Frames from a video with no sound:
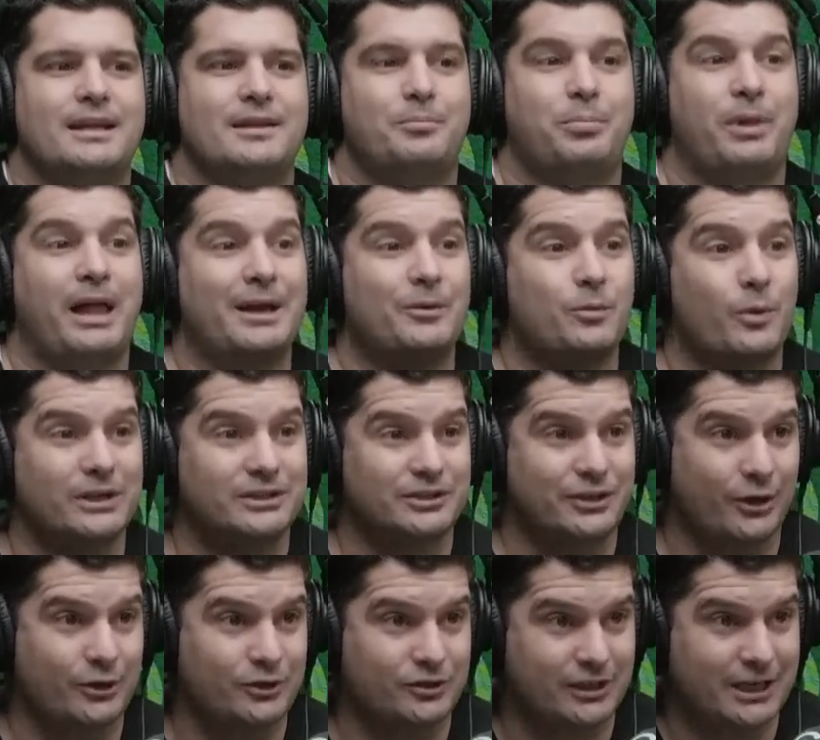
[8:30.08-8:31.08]
playing West
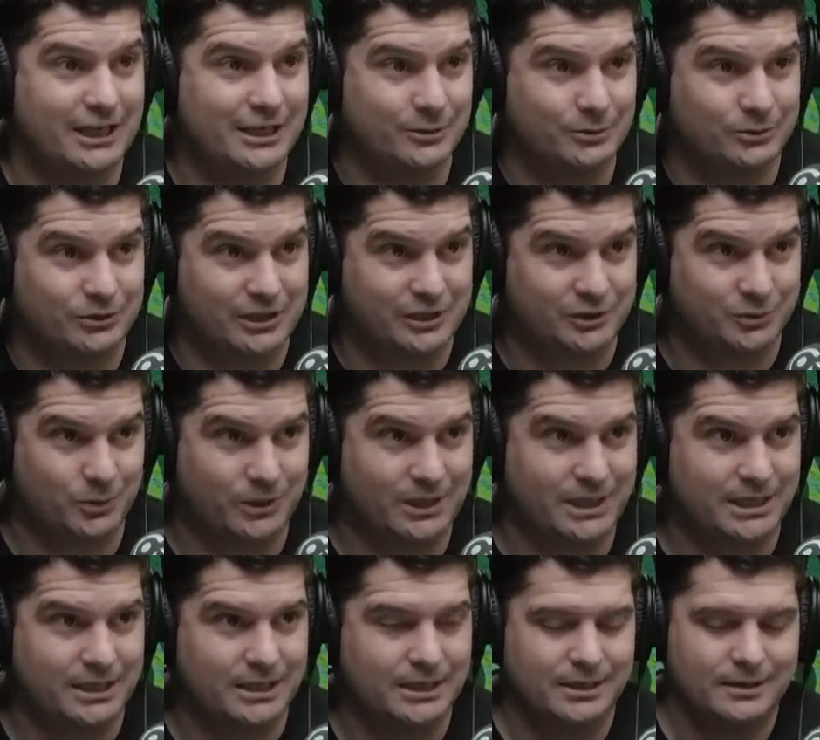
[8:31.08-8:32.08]
Coast Eagles this
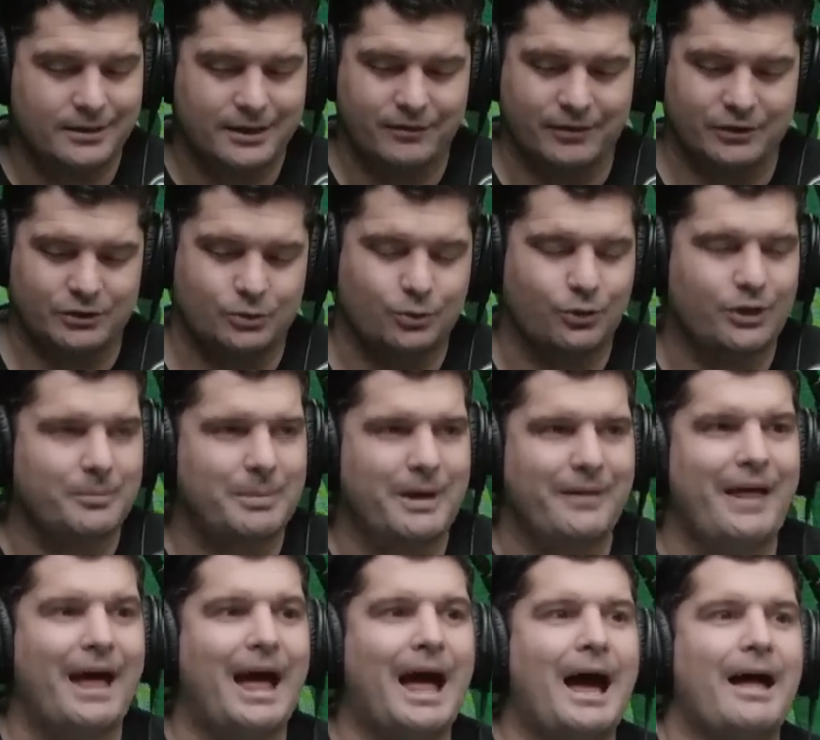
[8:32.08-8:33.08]
week. Everyone's talking about
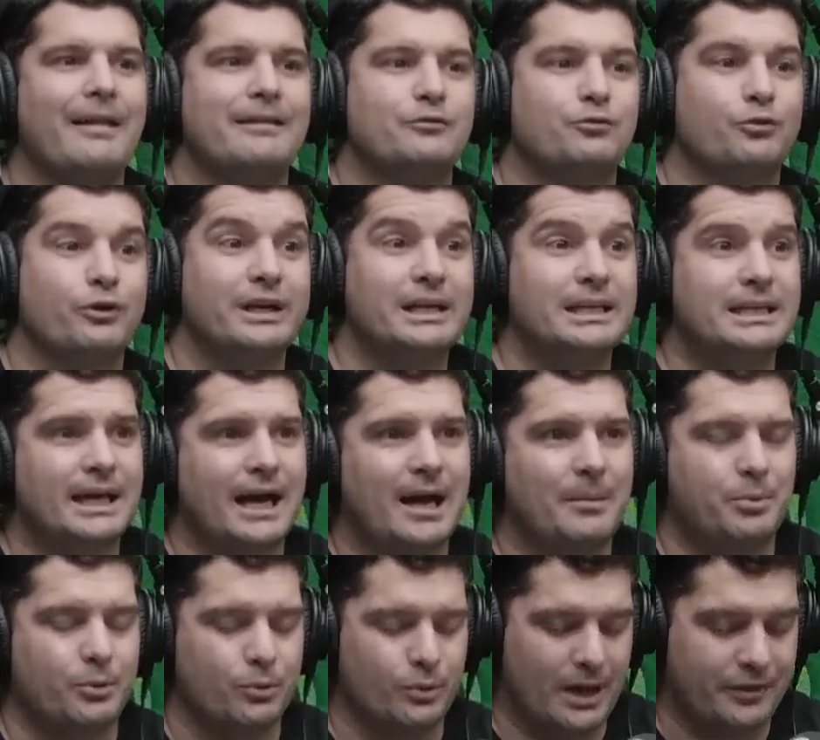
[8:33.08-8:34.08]
the Harley Reid
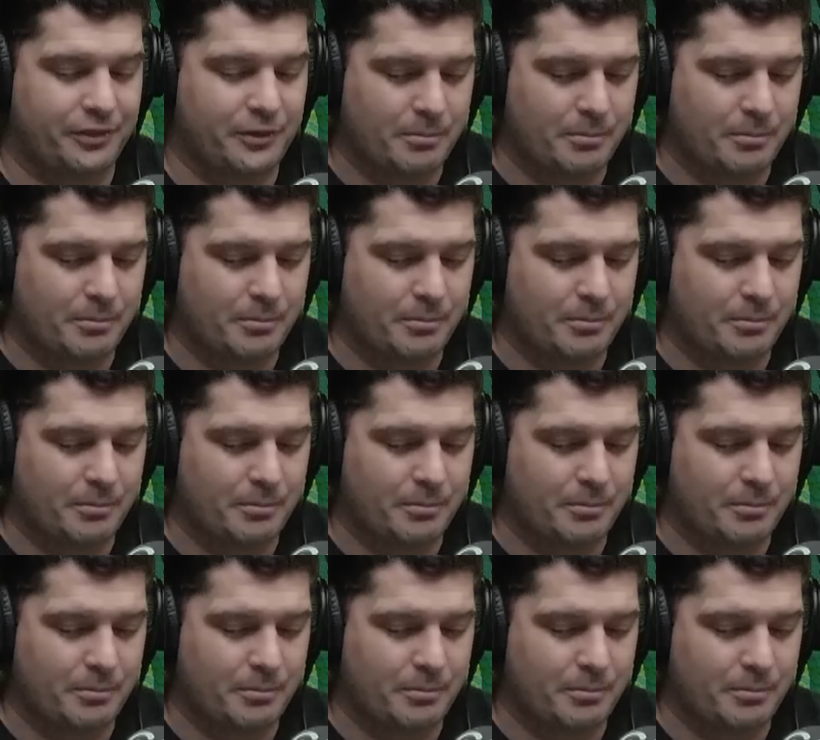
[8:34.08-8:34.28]
Cup, who at the